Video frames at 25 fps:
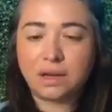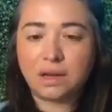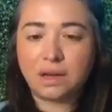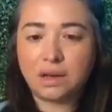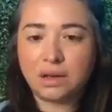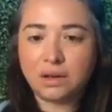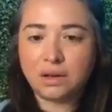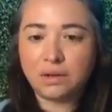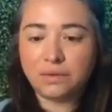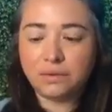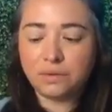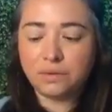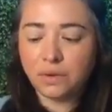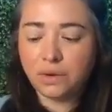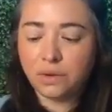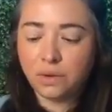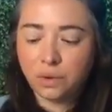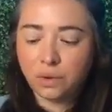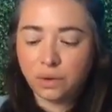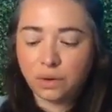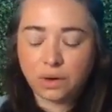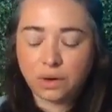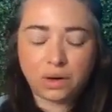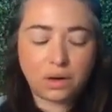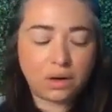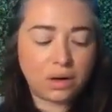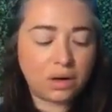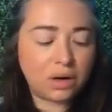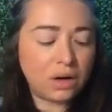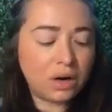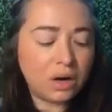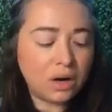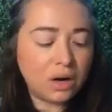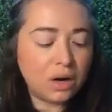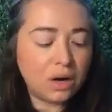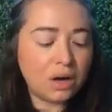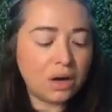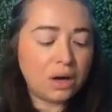of your
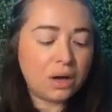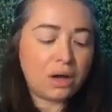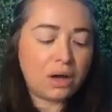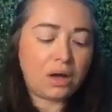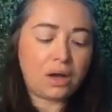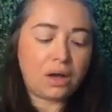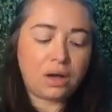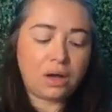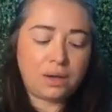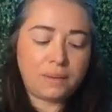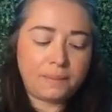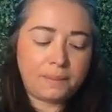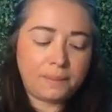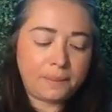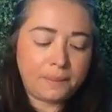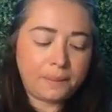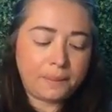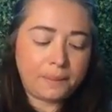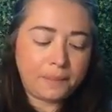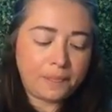um,